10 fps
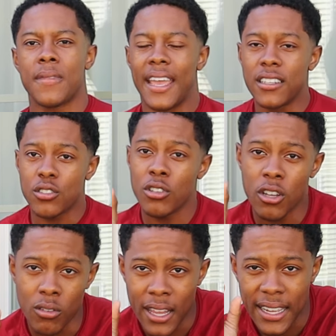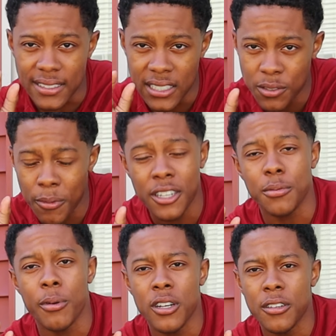and it's only gonna last this
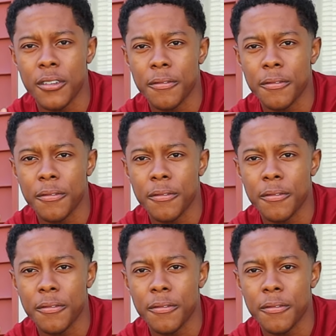much, bro,